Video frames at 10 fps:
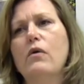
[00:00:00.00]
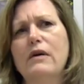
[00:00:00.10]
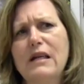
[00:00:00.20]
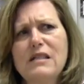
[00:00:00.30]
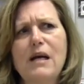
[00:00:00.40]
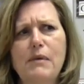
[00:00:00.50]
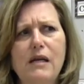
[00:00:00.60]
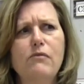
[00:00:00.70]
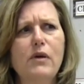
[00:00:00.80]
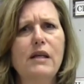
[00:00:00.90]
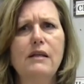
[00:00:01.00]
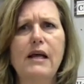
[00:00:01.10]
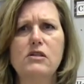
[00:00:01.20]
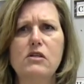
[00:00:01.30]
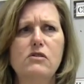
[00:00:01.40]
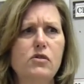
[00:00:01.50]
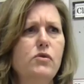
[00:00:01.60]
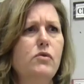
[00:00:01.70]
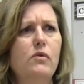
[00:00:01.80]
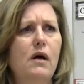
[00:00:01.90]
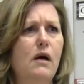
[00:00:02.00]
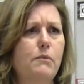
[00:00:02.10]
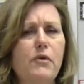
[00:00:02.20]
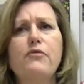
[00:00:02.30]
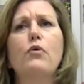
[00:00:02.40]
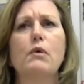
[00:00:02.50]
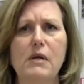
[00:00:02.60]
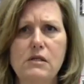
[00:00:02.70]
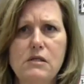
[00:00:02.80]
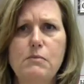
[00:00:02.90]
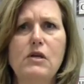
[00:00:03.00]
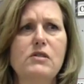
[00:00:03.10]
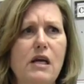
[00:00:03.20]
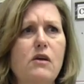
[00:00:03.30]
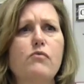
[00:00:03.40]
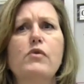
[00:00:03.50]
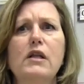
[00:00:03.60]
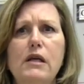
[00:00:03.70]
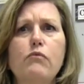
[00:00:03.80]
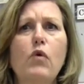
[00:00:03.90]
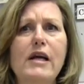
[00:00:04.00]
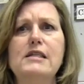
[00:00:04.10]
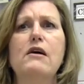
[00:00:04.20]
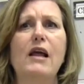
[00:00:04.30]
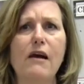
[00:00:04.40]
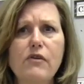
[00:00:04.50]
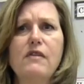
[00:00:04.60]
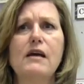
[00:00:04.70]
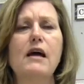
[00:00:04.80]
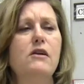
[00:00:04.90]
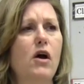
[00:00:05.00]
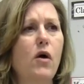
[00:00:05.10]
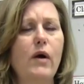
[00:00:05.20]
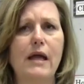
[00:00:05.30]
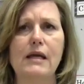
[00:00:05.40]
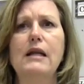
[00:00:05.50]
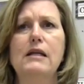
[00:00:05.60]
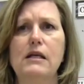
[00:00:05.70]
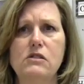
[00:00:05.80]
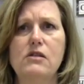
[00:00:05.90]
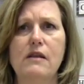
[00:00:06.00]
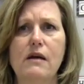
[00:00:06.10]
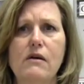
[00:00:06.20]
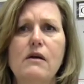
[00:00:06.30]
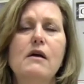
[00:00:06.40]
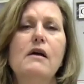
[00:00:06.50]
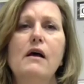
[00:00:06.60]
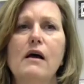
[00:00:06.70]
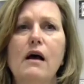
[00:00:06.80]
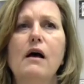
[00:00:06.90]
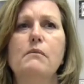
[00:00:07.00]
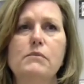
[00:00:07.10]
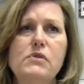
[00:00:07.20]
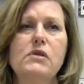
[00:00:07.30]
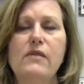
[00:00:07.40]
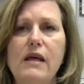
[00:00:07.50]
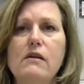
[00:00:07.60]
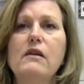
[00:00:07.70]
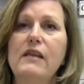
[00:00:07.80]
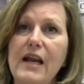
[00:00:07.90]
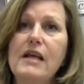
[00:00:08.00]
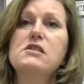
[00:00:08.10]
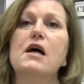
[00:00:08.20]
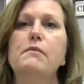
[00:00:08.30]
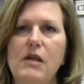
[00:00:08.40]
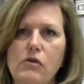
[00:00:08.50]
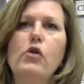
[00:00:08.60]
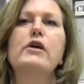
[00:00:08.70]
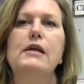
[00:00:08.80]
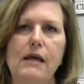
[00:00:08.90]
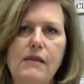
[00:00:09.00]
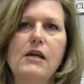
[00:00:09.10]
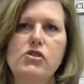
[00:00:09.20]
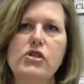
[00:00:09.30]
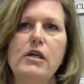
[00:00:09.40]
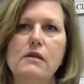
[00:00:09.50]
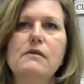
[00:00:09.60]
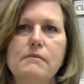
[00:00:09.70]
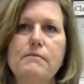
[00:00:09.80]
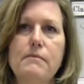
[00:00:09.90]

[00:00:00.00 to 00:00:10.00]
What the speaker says: Or next time I'd really like to do a performance, because I could really write down everything I know and get it into there. So then the next time they're looking at that sheet.